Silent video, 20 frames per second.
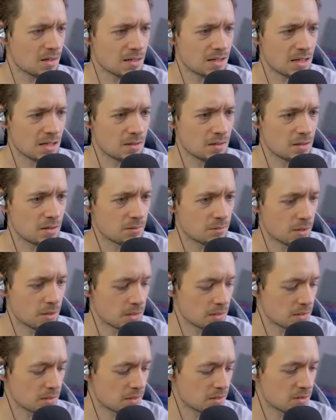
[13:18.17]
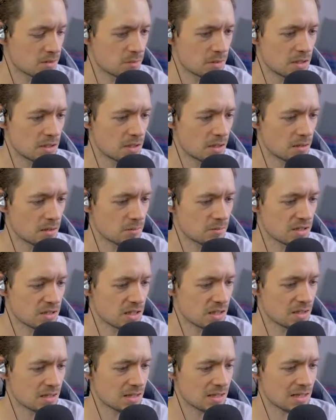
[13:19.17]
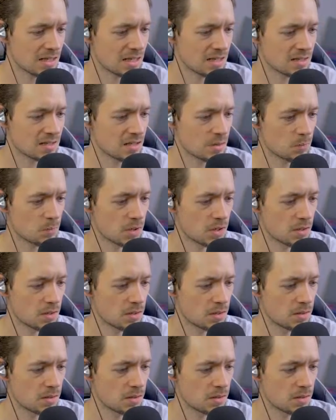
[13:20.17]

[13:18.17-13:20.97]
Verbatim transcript: oh, look at that. Right, shall we... I'm going to risk it. That cat's somewhere.